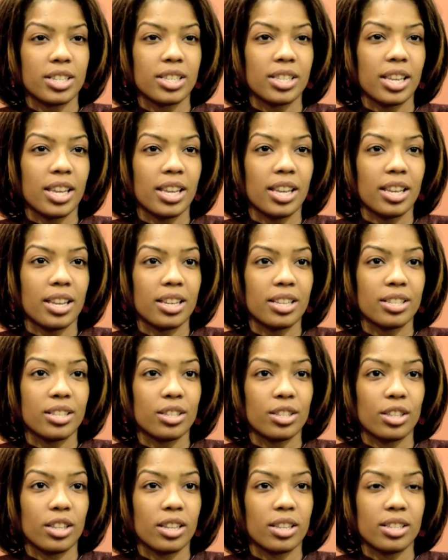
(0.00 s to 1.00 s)
is key,
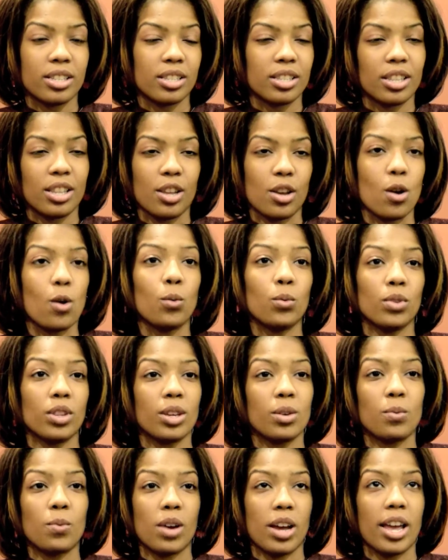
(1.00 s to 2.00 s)
is the
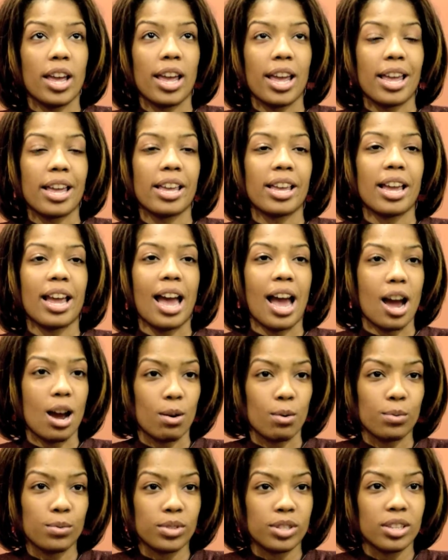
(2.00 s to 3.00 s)
only way
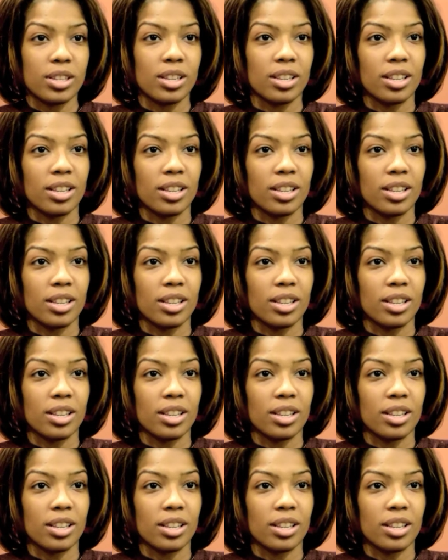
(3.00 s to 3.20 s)
out.